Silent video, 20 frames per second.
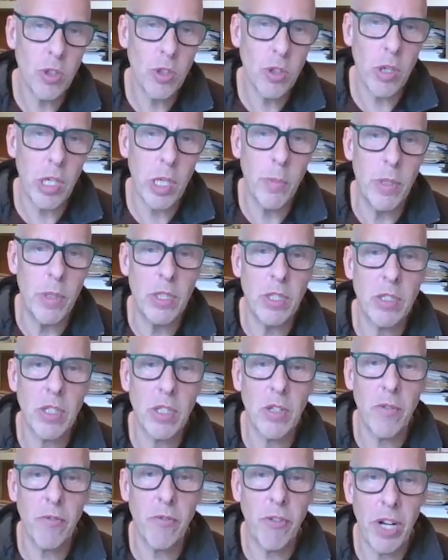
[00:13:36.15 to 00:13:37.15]
documents
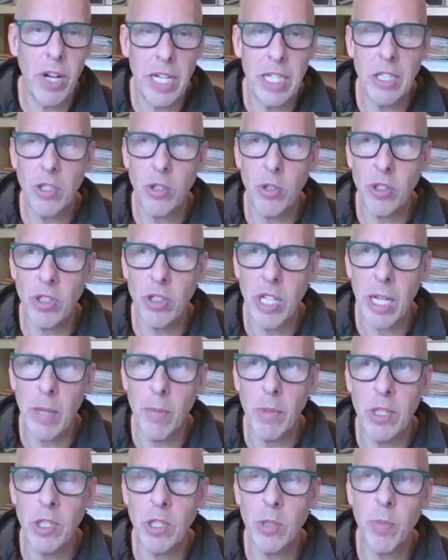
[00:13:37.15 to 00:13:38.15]
and financial
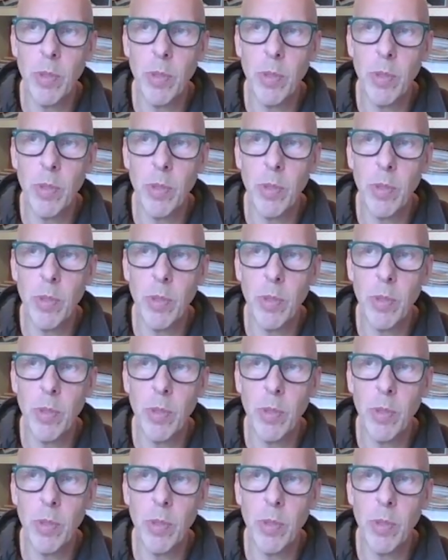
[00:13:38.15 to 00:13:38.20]
statements.